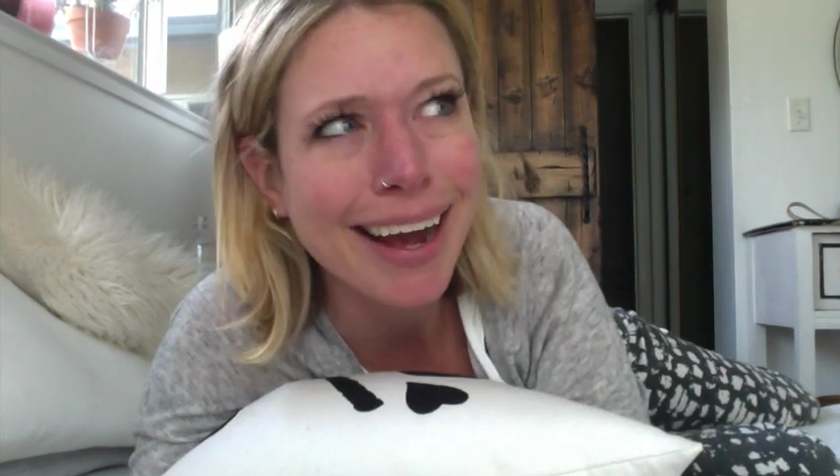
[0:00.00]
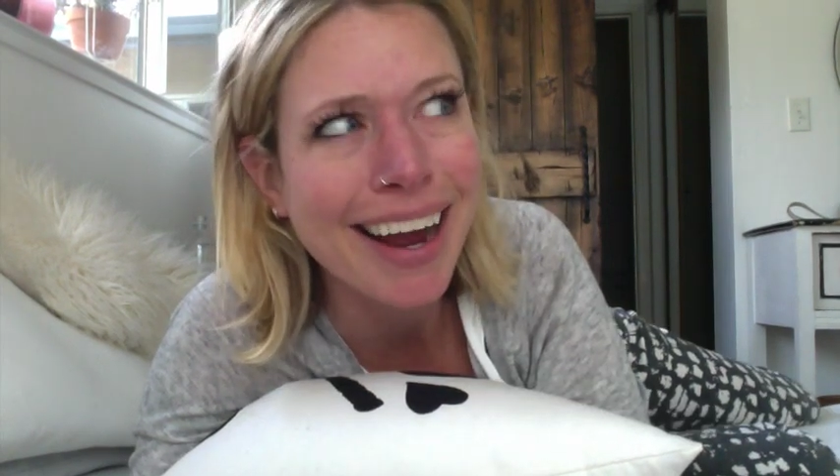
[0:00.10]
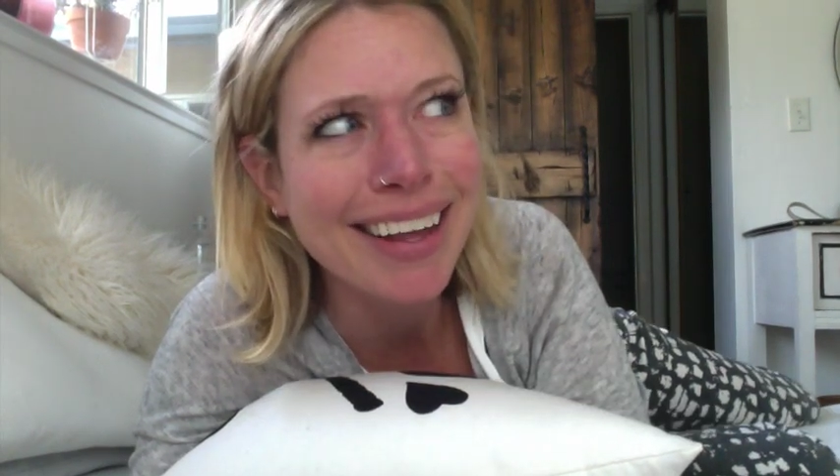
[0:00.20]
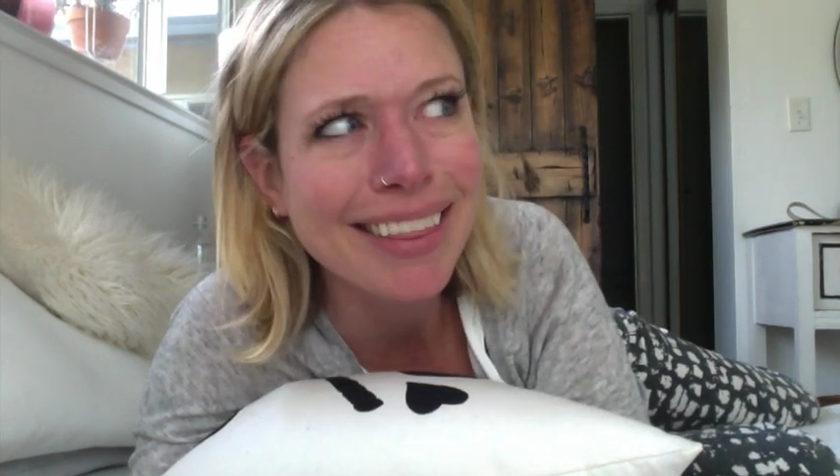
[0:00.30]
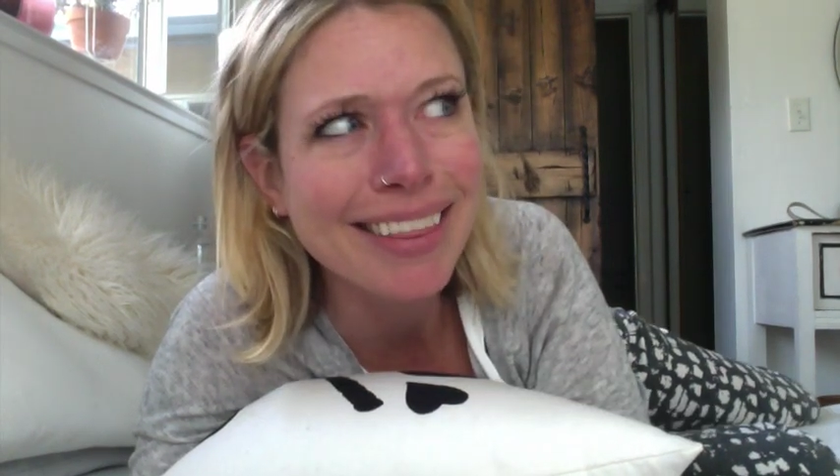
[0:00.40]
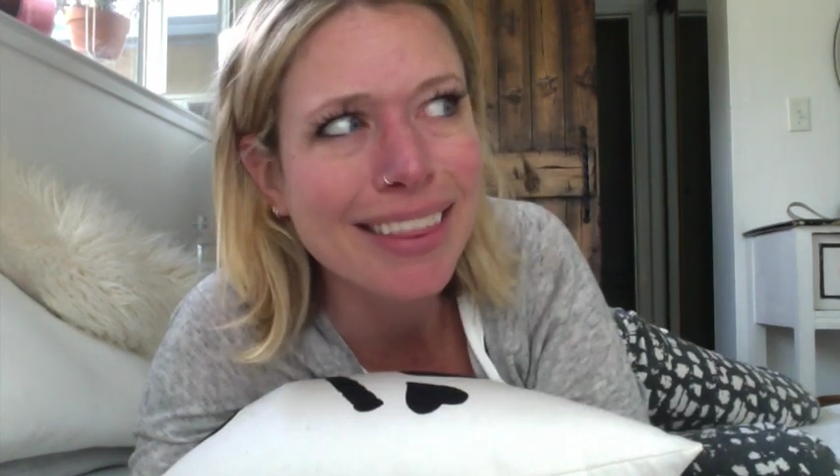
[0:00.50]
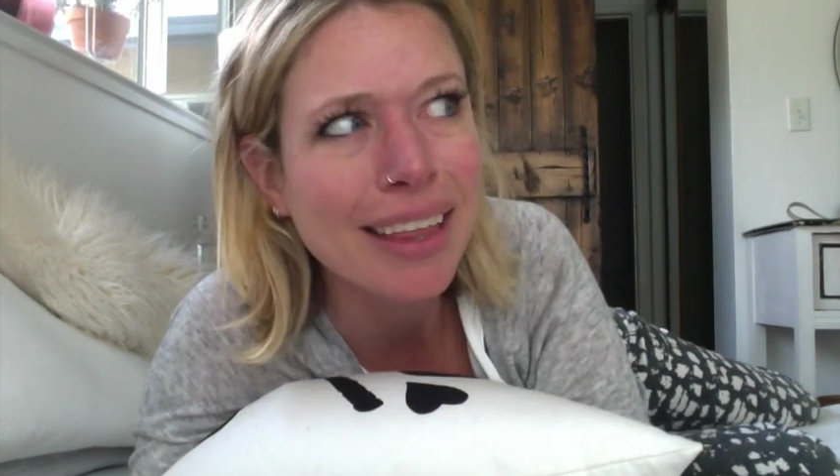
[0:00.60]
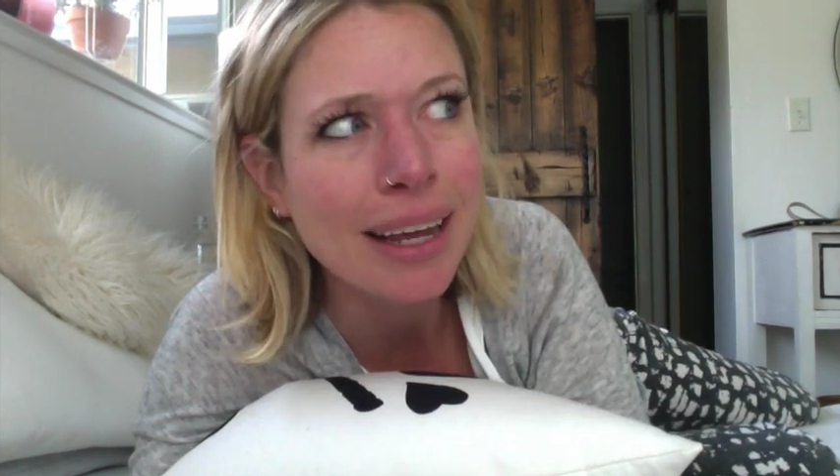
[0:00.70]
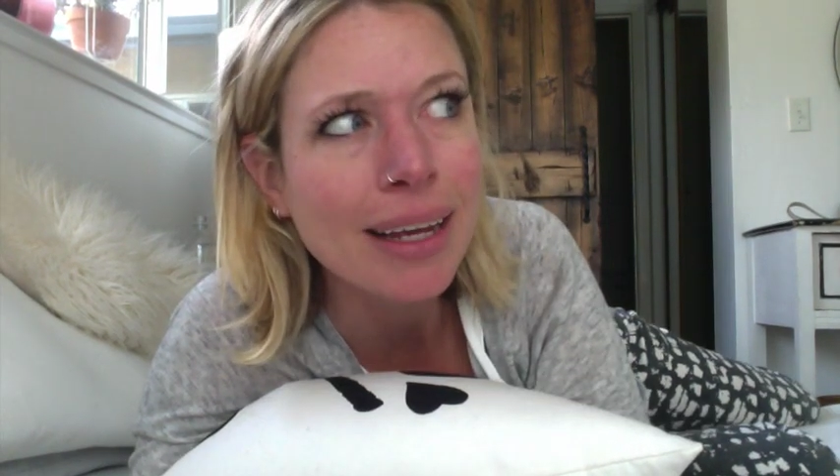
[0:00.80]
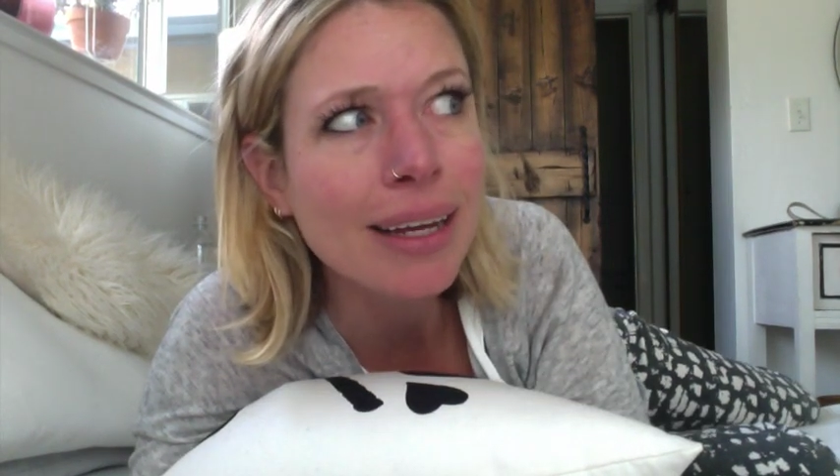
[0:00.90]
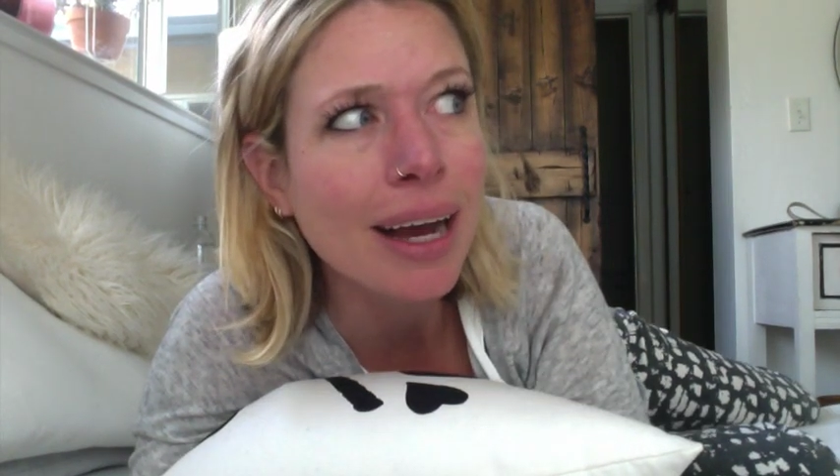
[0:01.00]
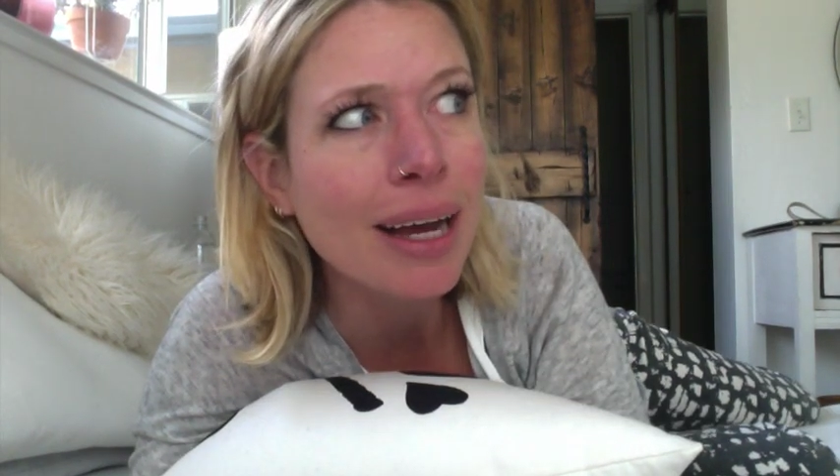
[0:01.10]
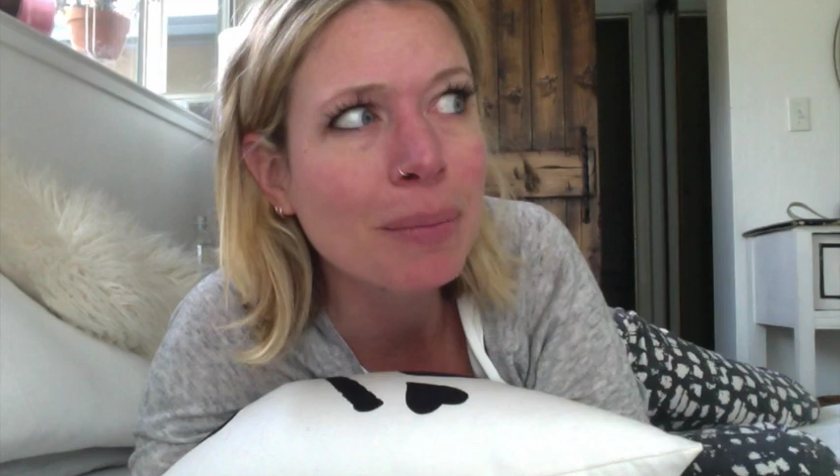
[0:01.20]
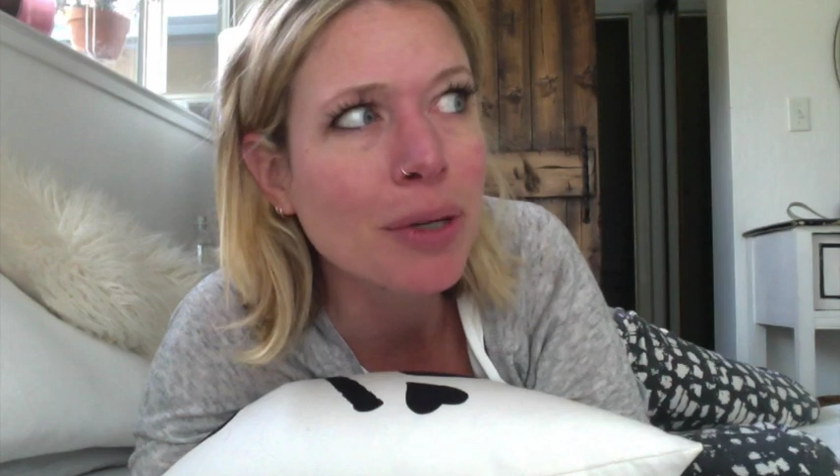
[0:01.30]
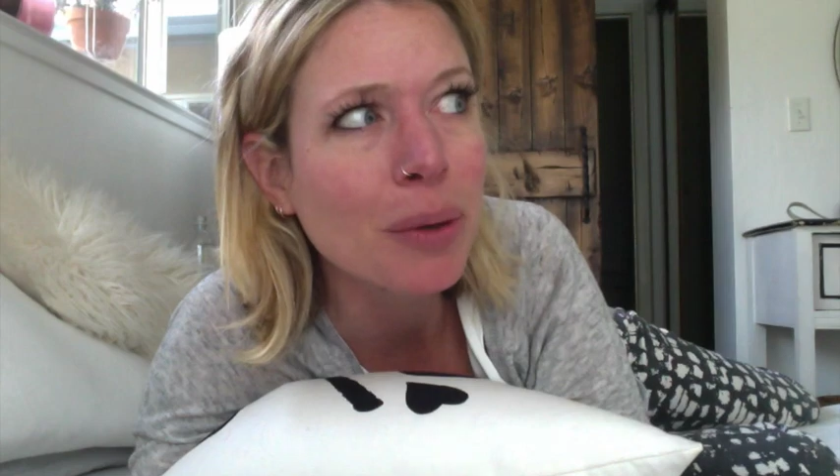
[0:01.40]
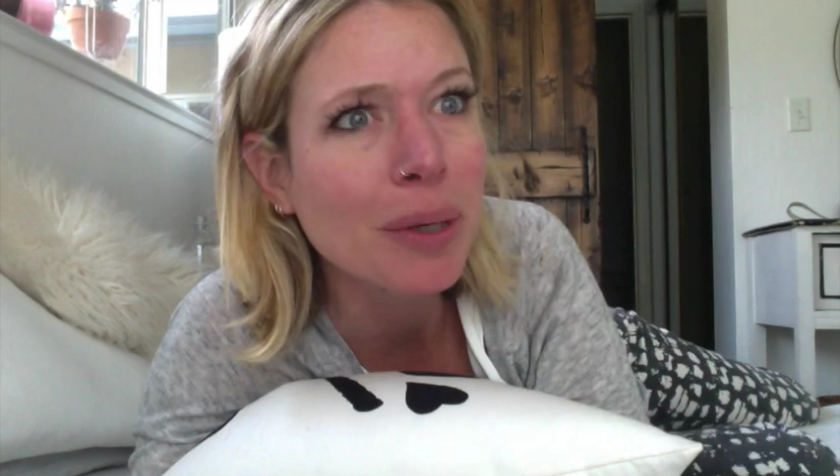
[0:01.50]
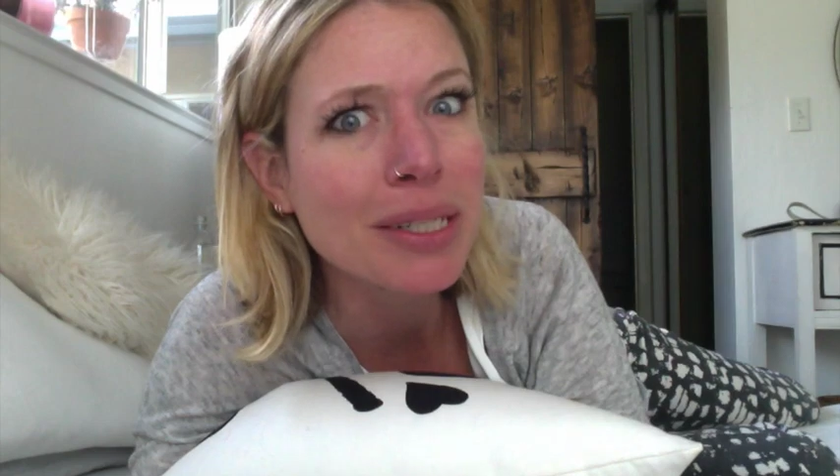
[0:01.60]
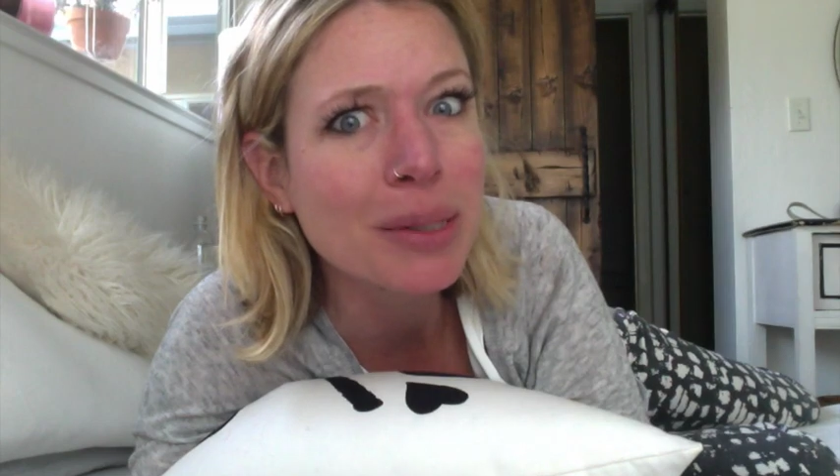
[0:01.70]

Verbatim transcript: I think I'm going